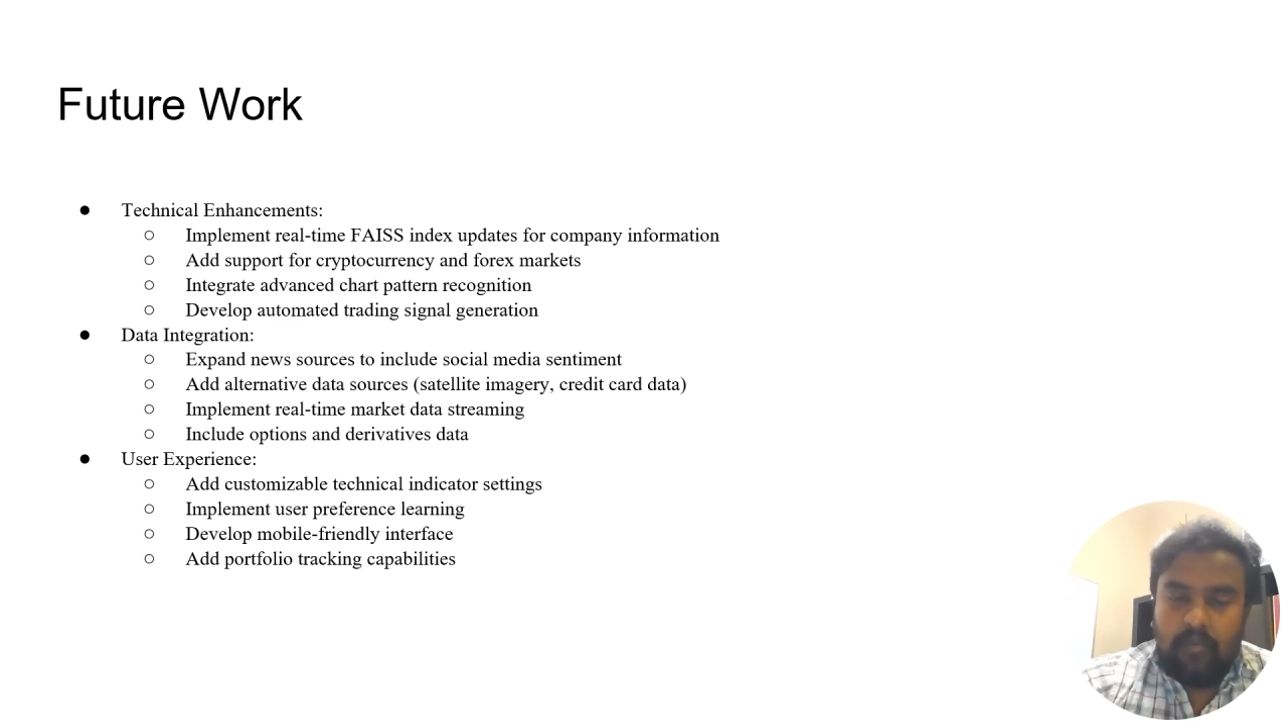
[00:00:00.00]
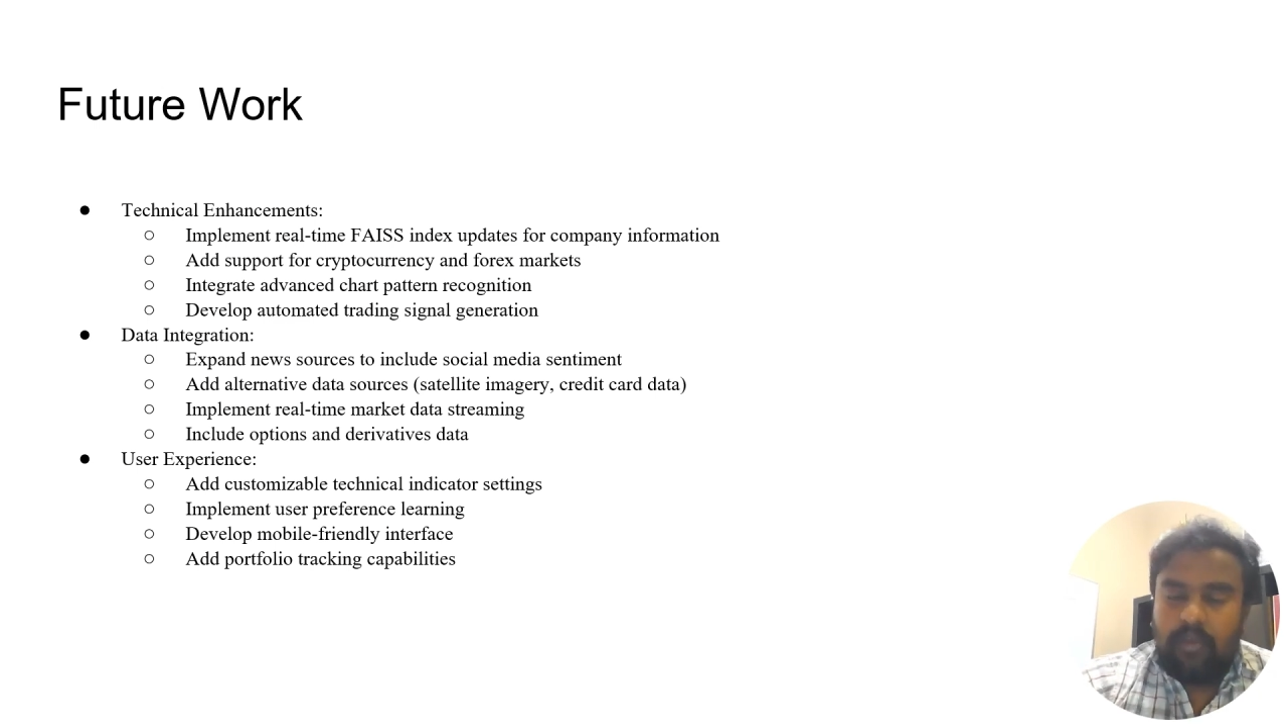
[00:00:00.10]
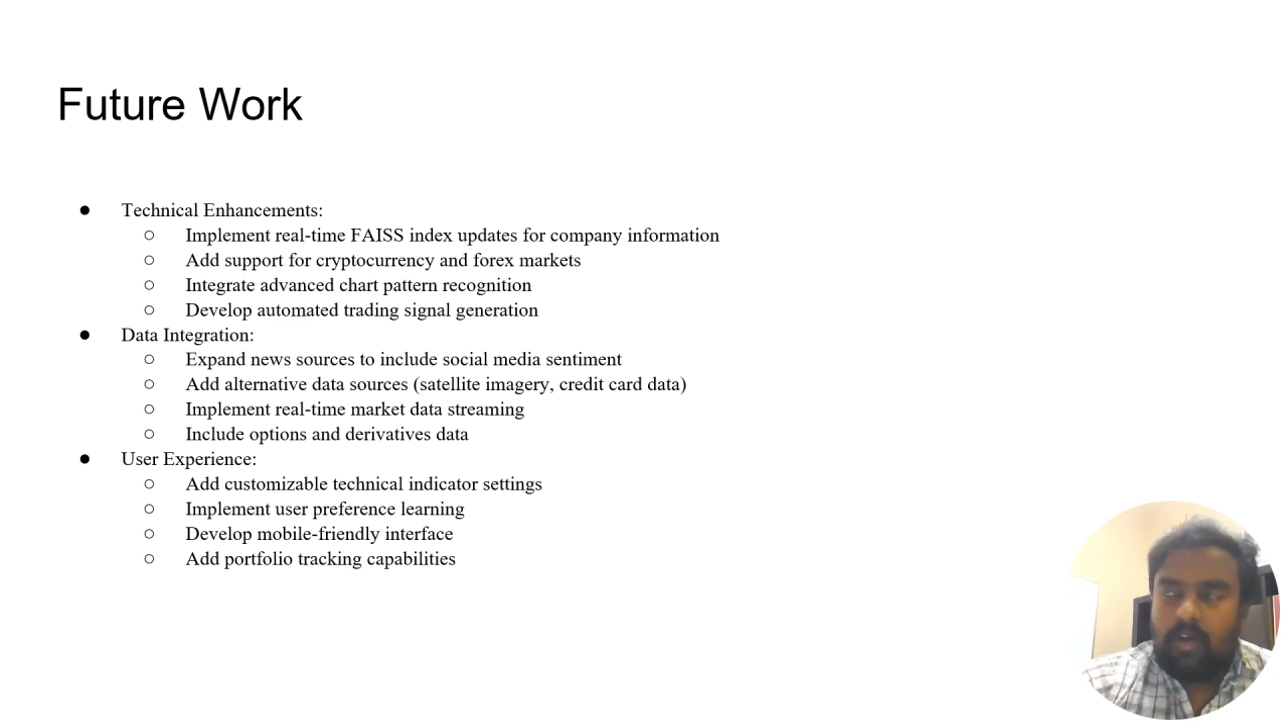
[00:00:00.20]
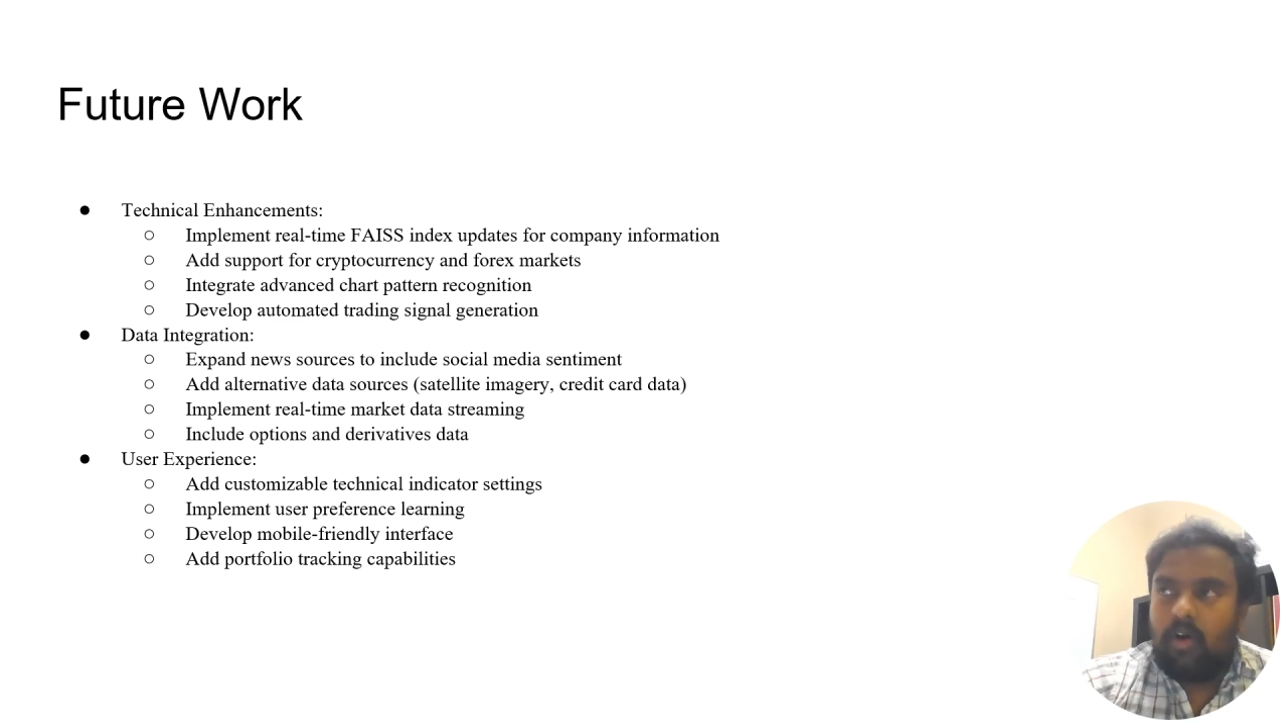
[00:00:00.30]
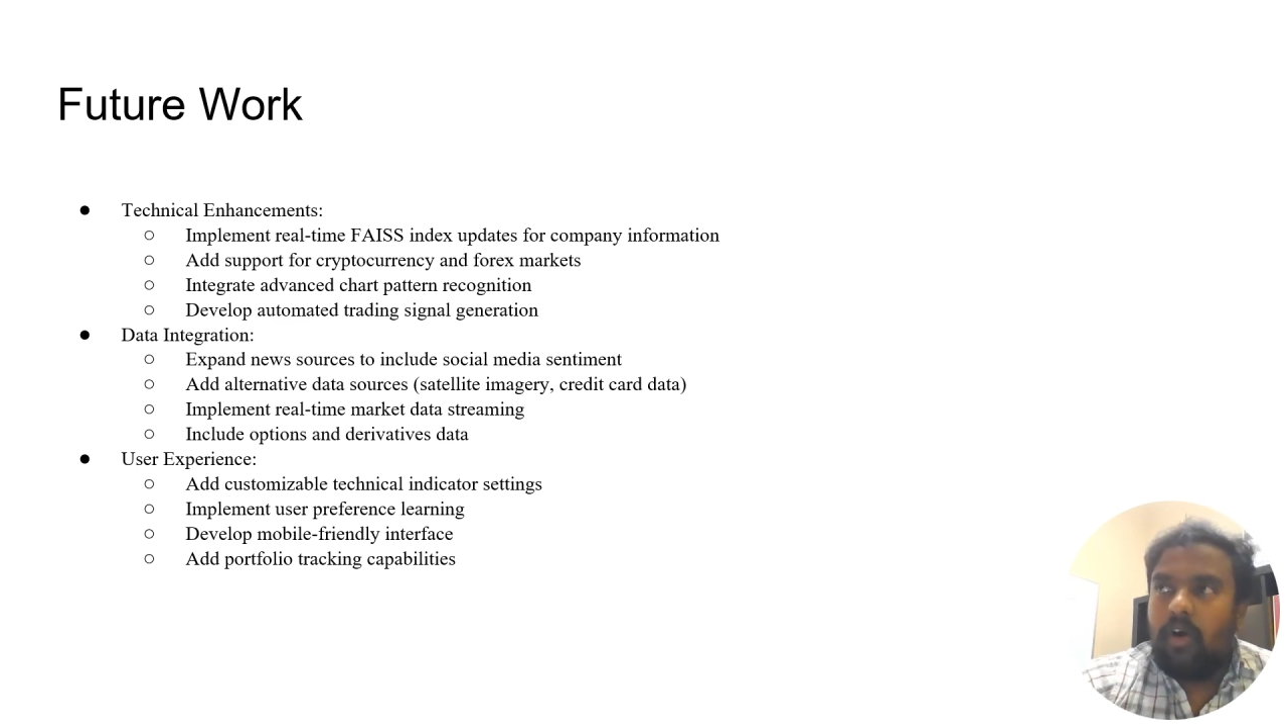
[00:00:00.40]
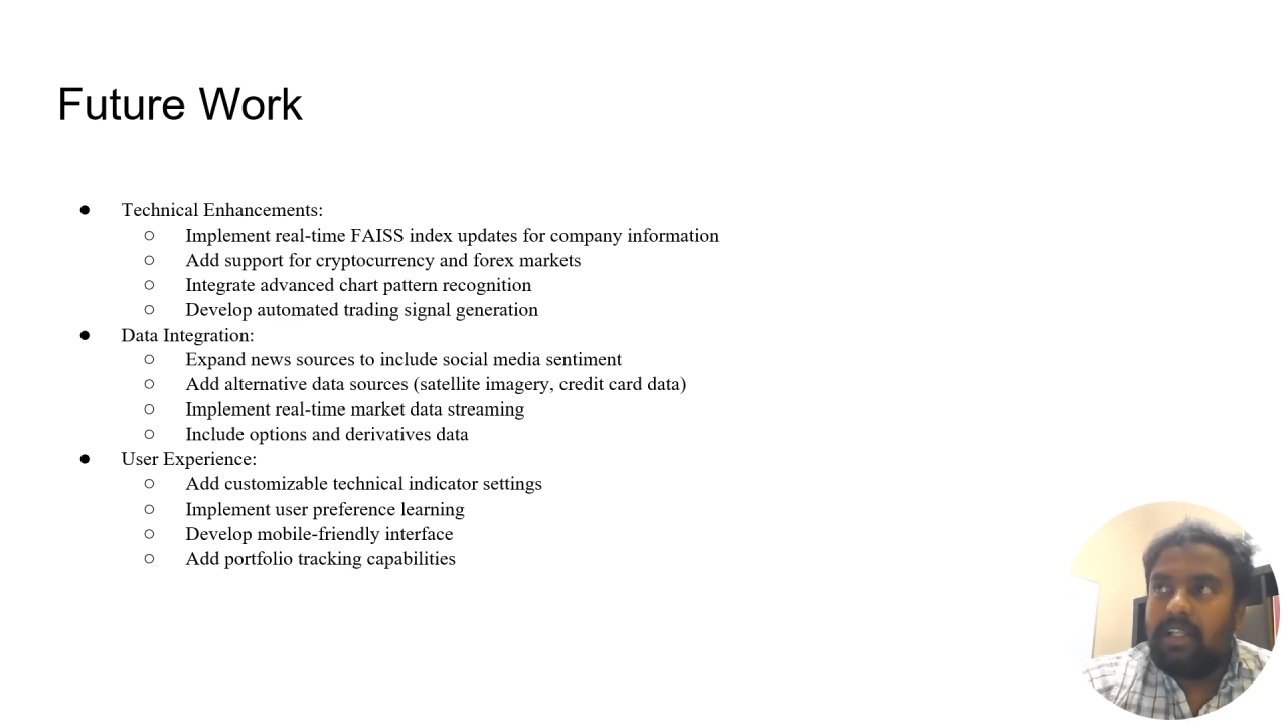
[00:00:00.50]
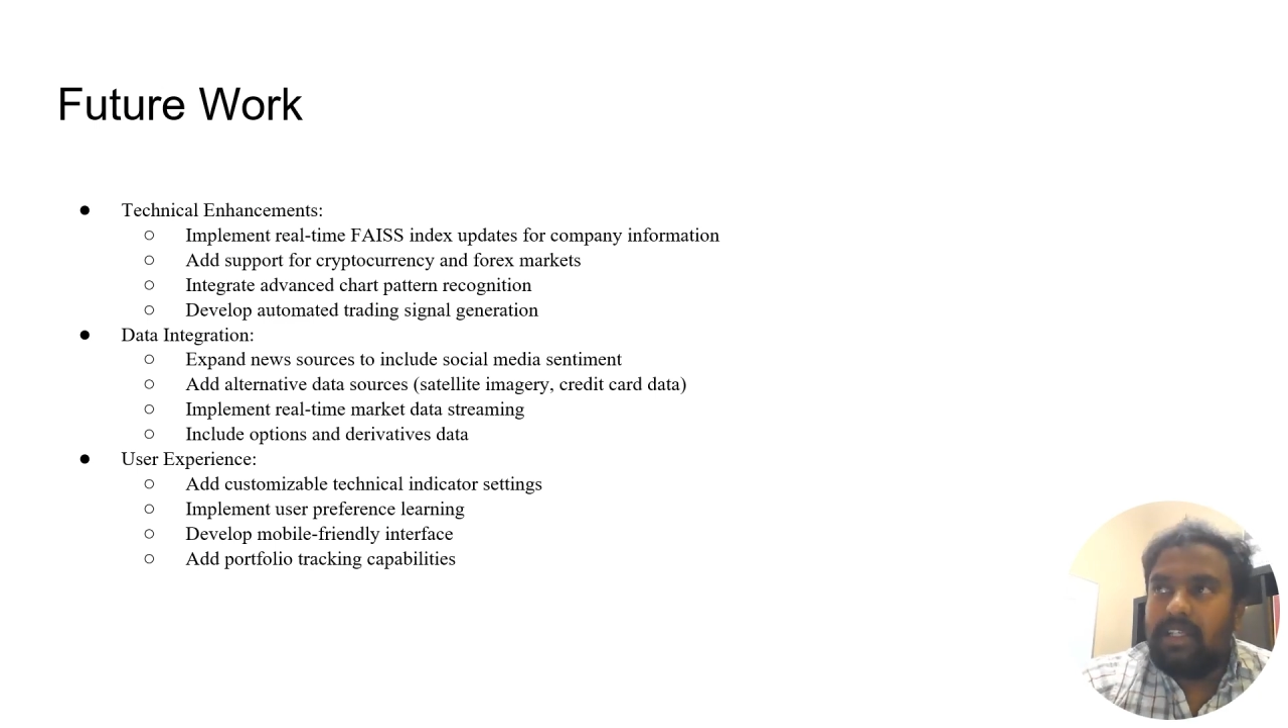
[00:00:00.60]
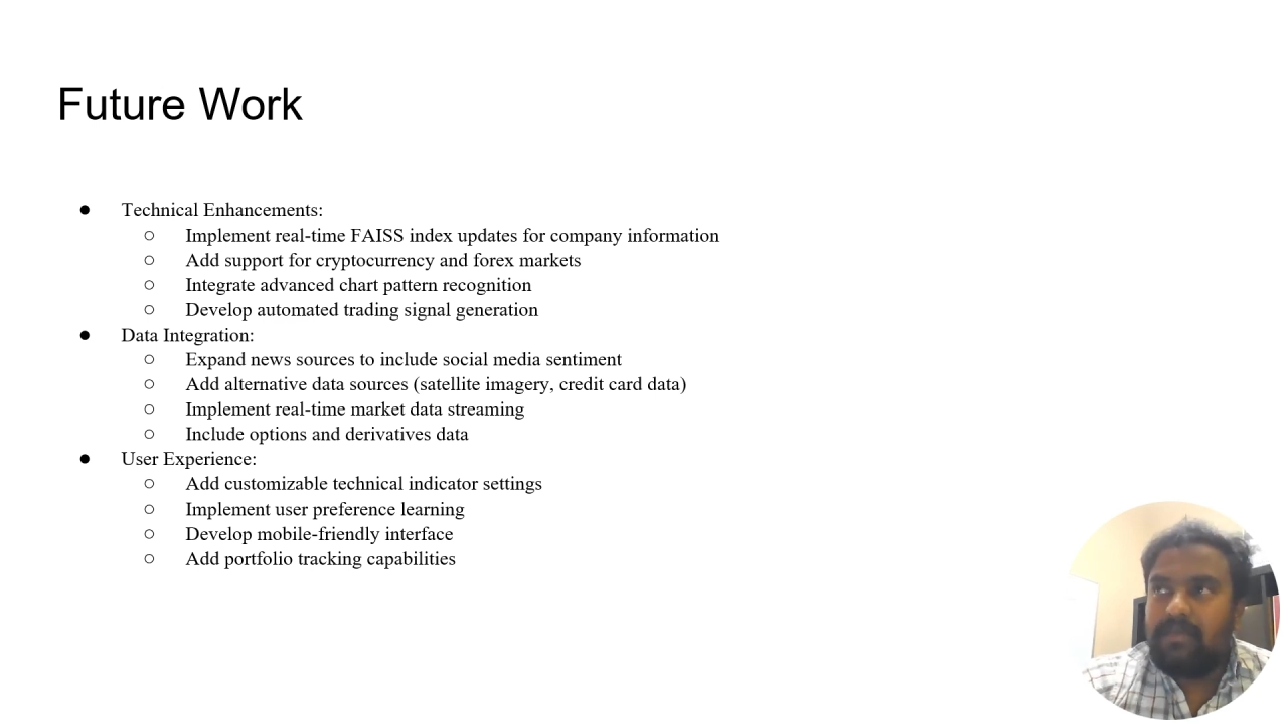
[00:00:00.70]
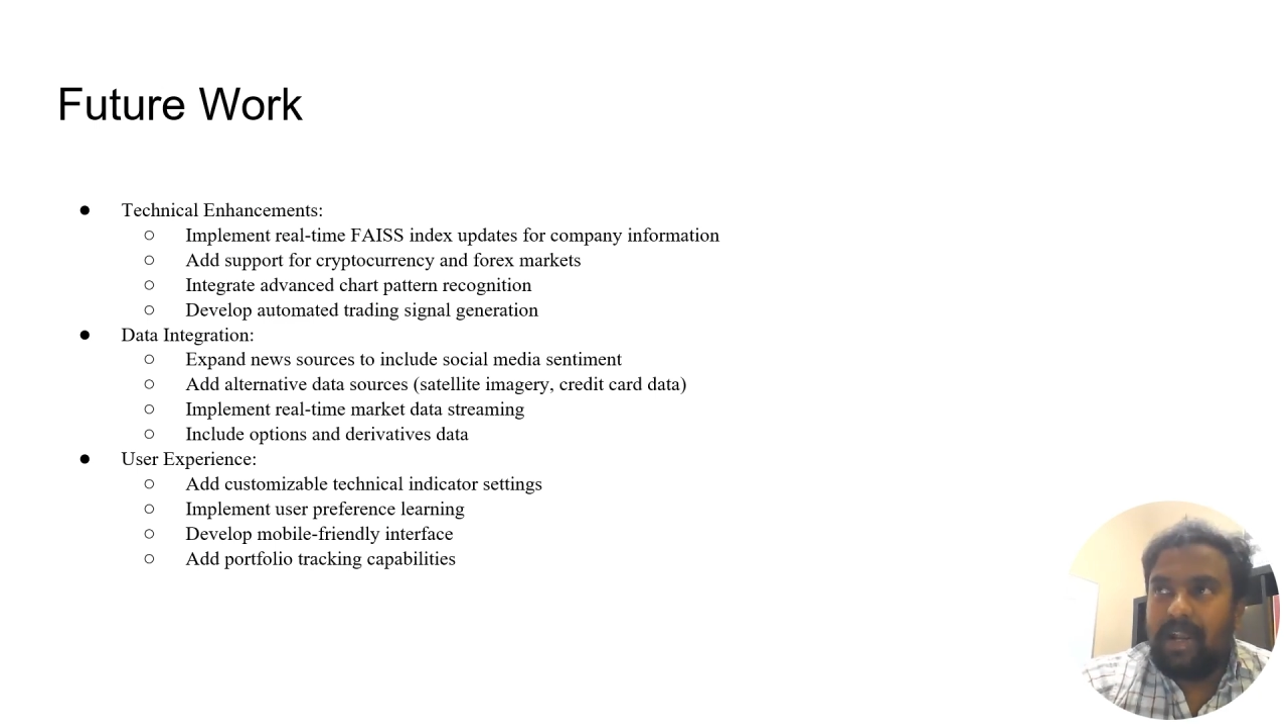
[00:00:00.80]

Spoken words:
With all this